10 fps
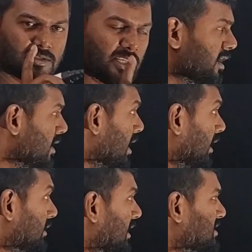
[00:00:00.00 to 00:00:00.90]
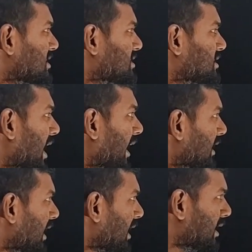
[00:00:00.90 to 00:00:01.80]
see, this is
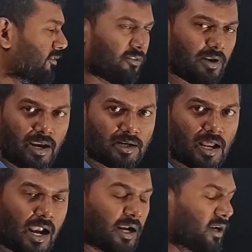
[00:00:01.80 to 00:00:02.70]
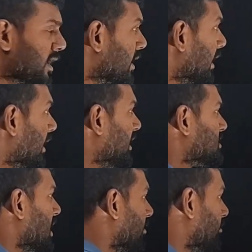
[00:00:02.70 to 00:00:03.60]
slightly deflect and it
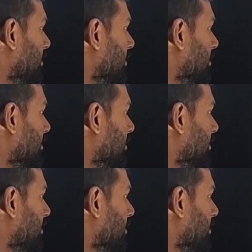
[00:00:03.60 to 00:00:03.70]
is